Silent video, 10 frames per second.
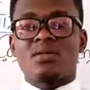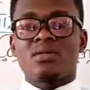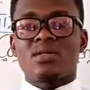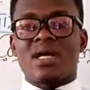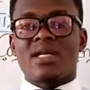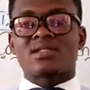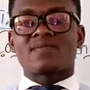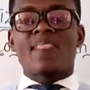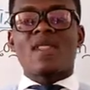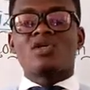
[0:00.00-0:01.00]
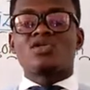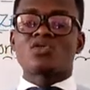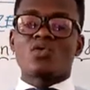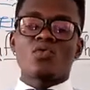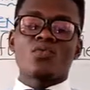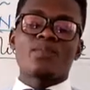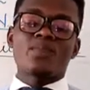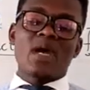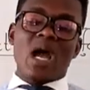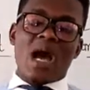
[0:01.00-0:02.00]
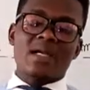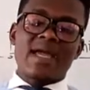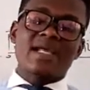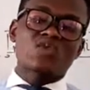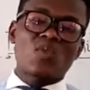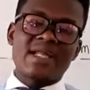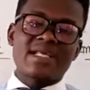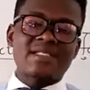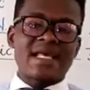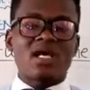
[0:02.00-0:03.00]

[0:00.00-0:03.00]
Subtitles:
You got it? So our next one is